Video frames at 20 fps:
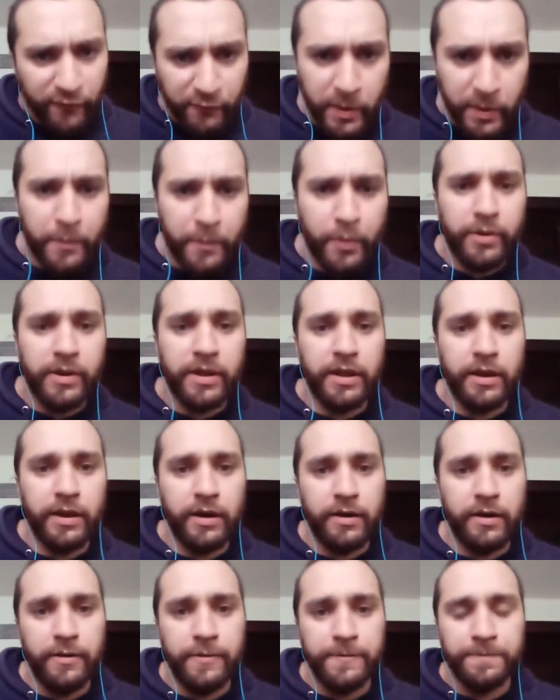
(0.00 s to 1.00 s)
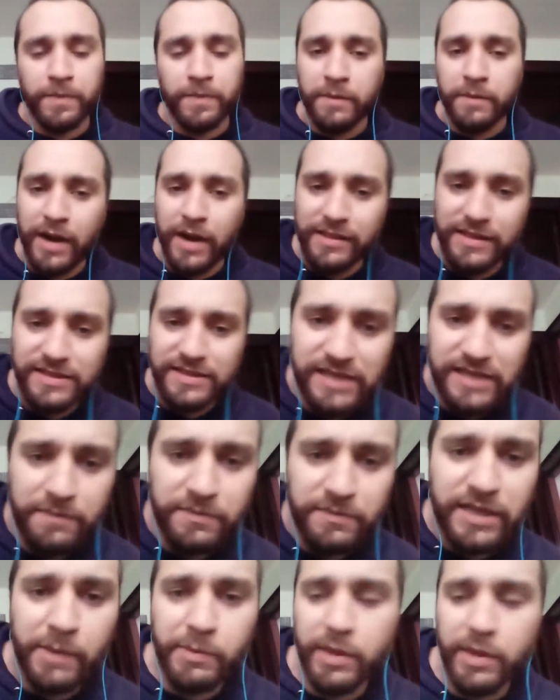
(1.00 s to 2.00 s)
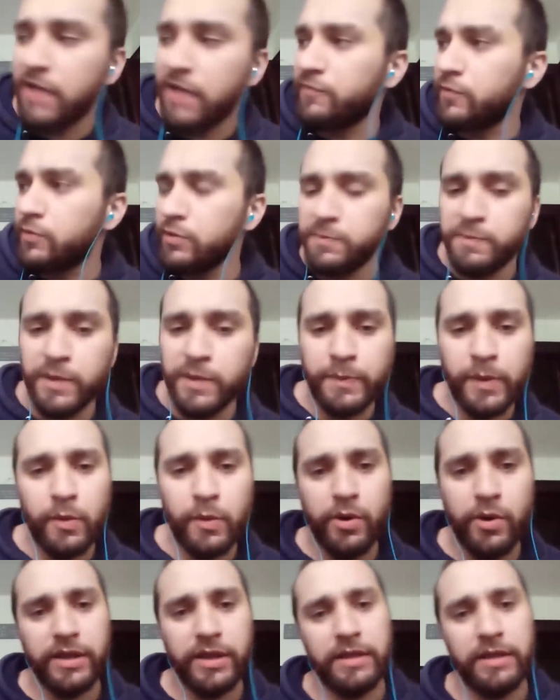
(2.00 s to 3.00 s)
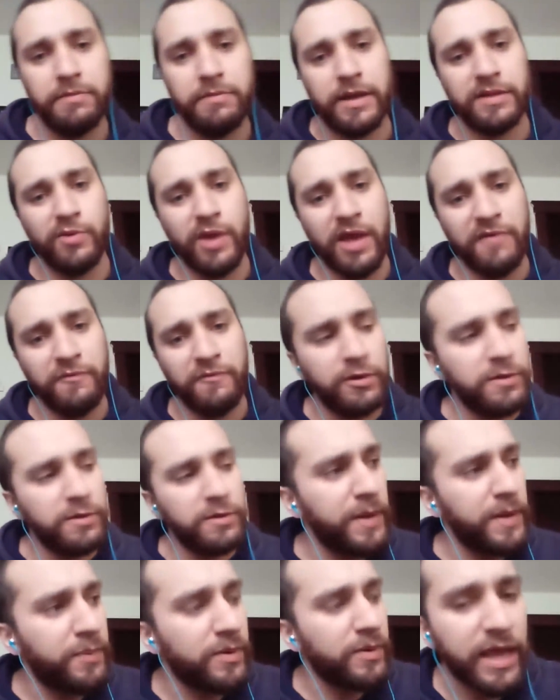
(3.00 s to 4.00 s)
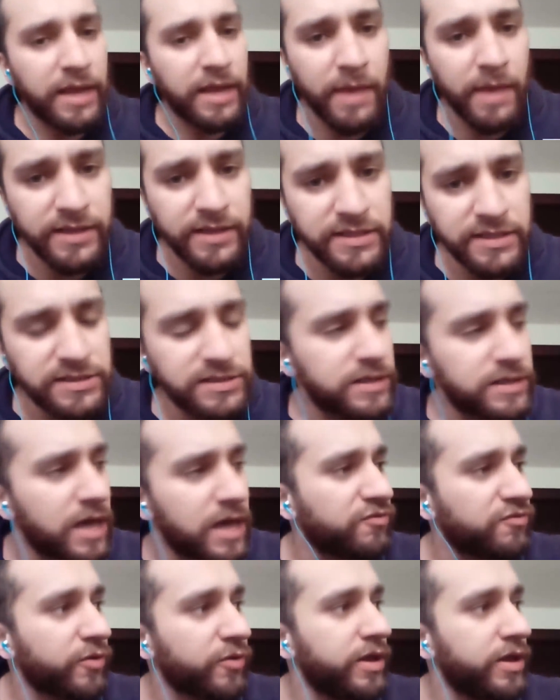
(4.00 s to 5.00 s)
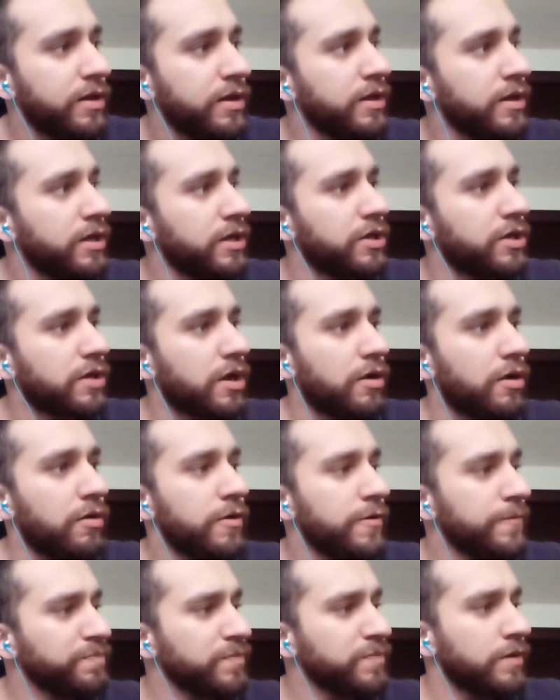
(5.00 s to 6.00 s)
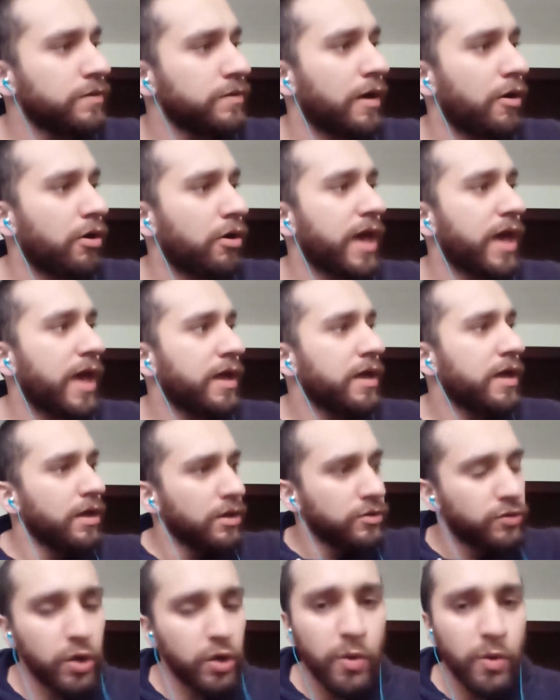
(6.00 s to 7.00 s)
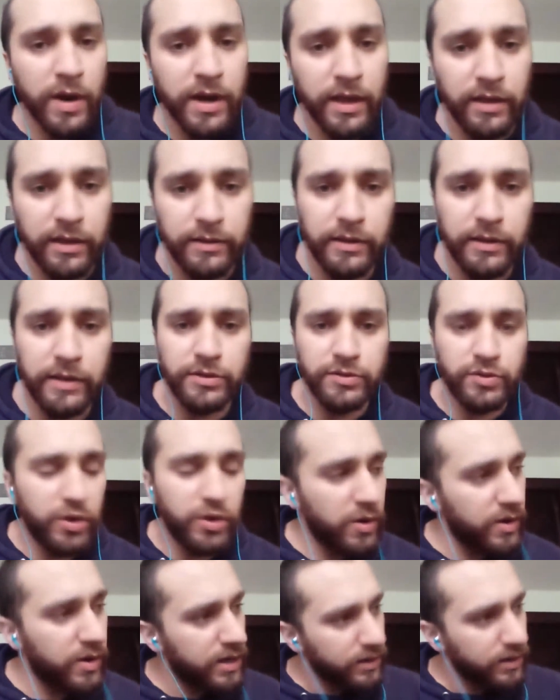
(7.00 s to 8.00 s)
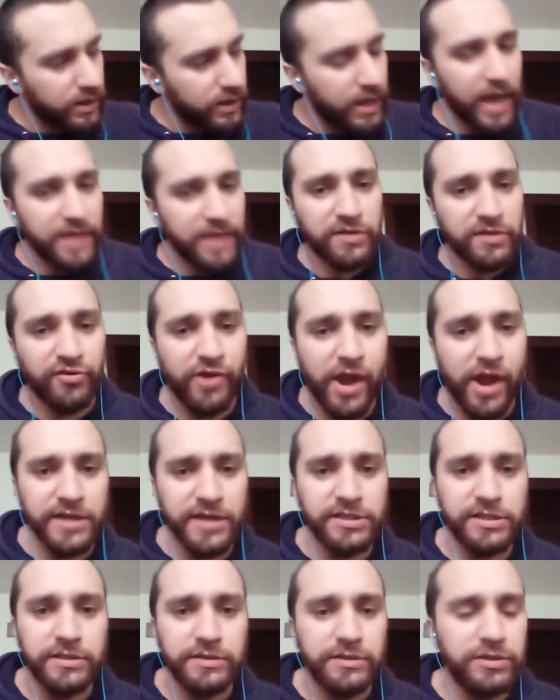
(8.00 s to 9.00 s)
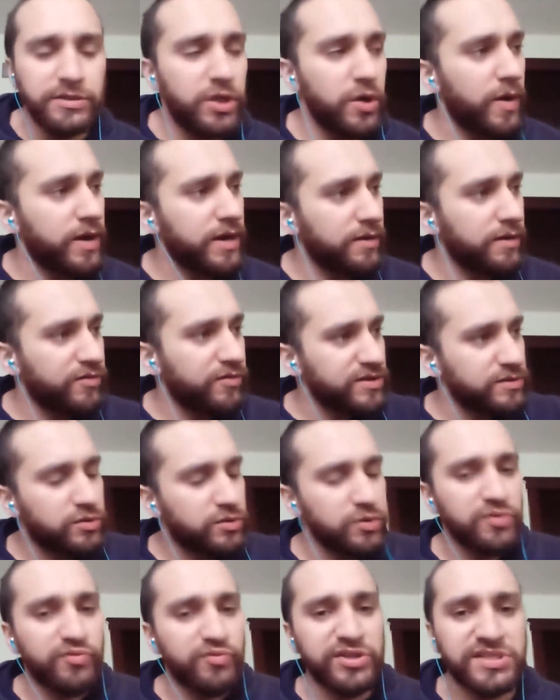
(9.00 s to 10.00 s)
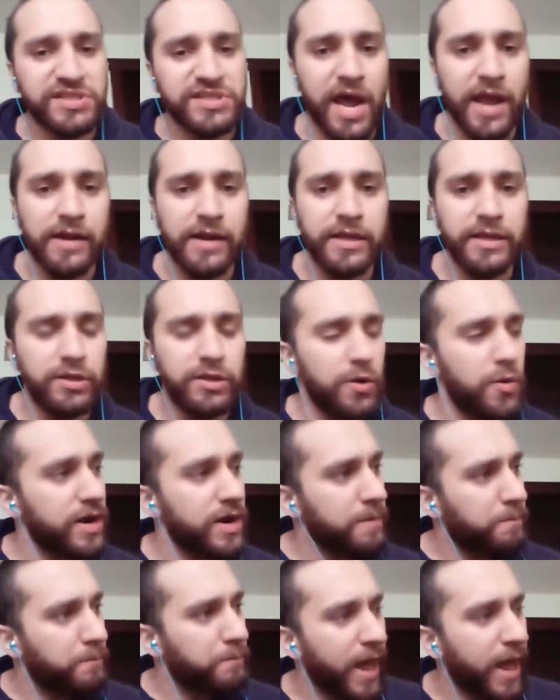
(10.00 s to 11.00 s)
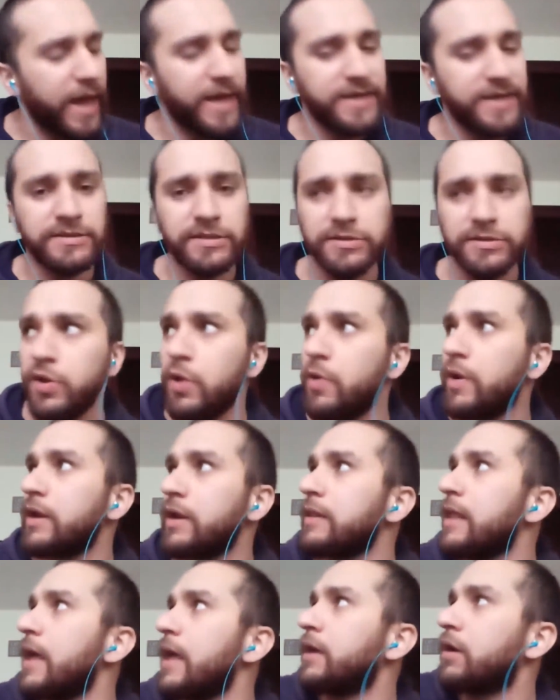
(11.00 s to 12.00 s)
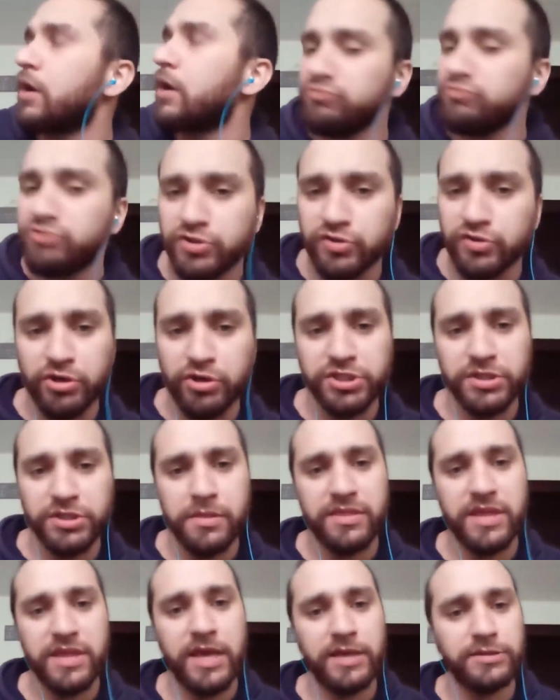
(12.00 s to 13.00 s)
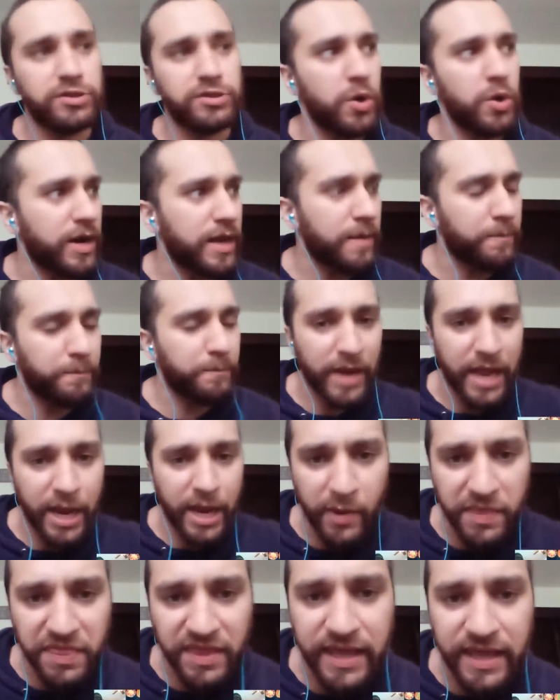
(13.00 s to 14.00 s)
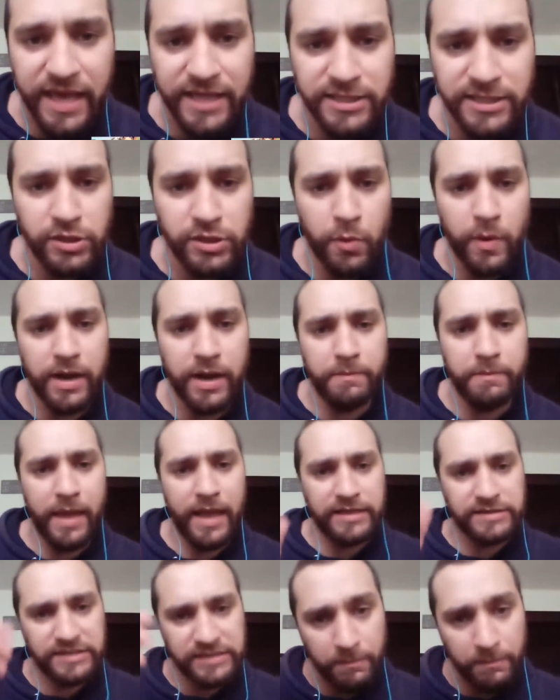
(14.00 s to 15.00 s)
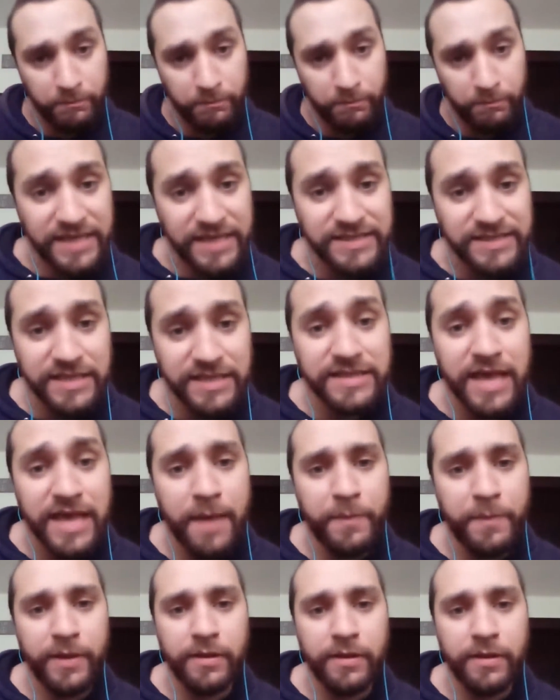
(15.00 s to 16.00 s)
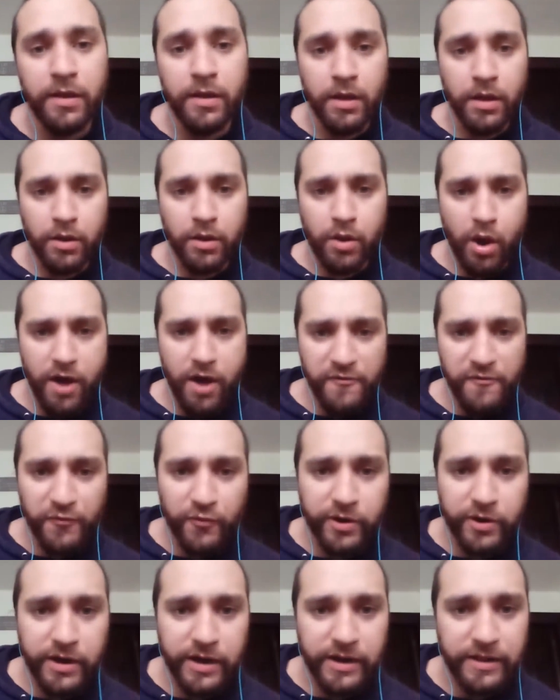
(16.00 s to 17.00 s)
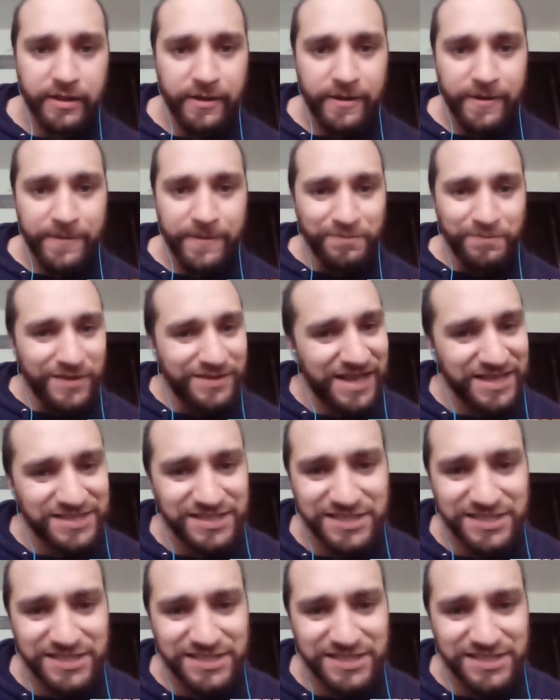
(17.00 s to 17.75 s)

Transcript: people here. But at the same time, we have good people working, man. We have good people like in this country. You know, okay. Do you wanna get the trash? Do you wanna do recycling? Do you wanna paint? Do you wanna like construction things? Do you wanna play with kids? Do you wanna make some business happen? Go for it. The